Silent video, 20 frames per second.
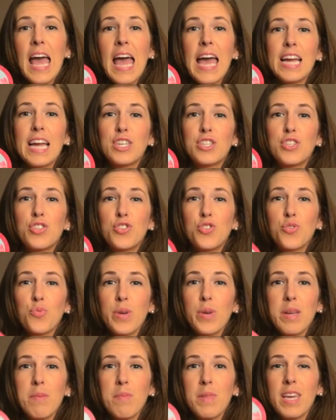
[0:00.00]

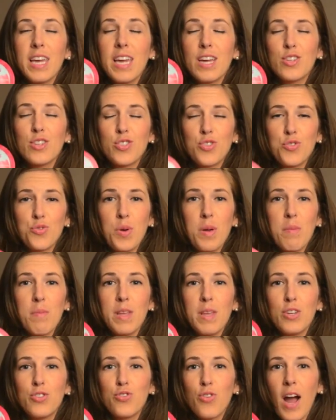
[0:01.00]
extremely
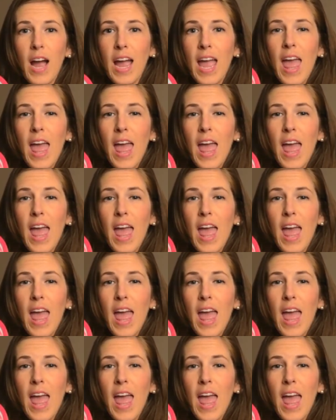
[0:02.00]
dry,